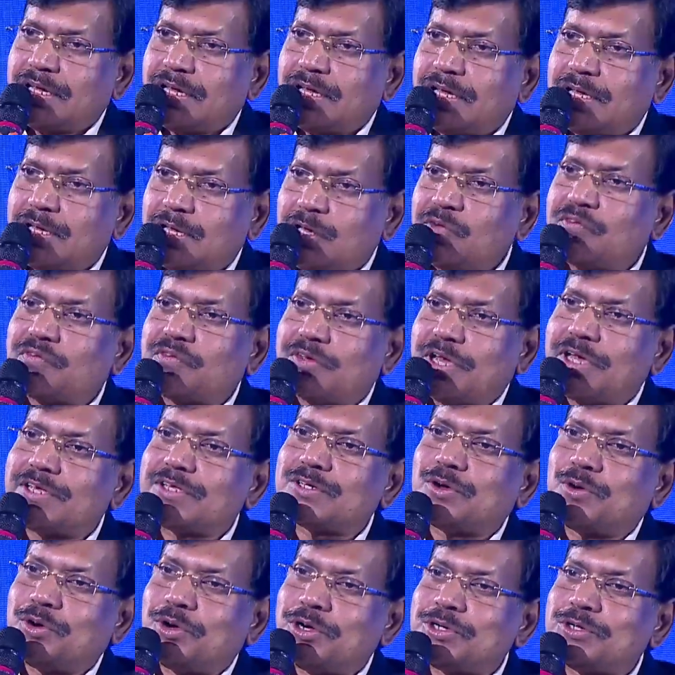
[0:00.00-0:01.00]
If AI is
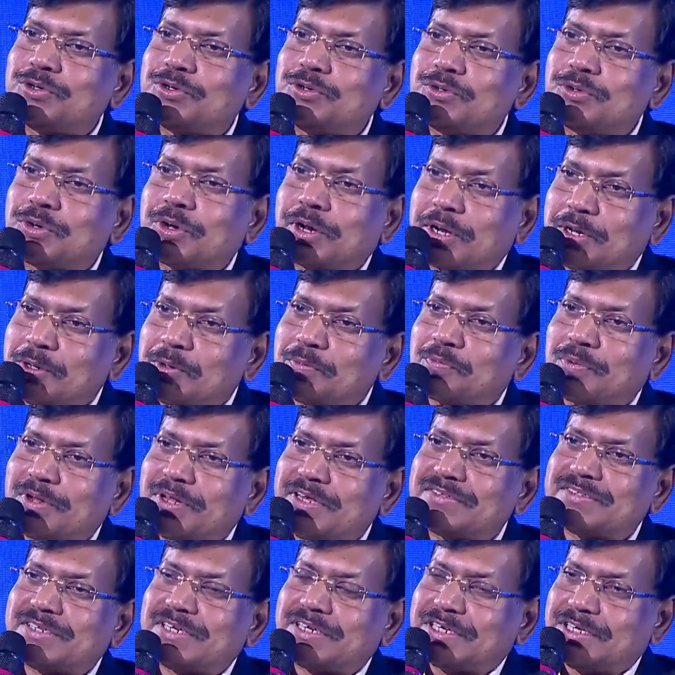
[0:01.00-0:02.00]
going to
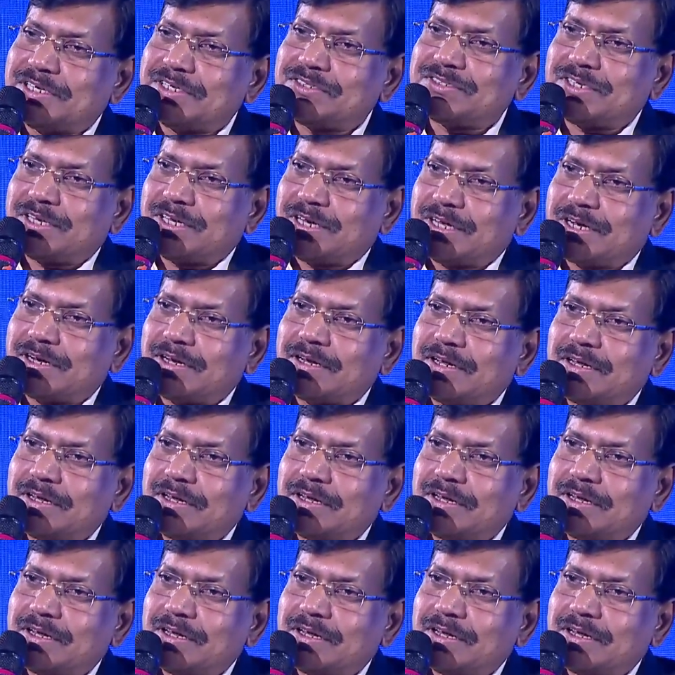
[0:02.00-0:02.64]
replace a teacher,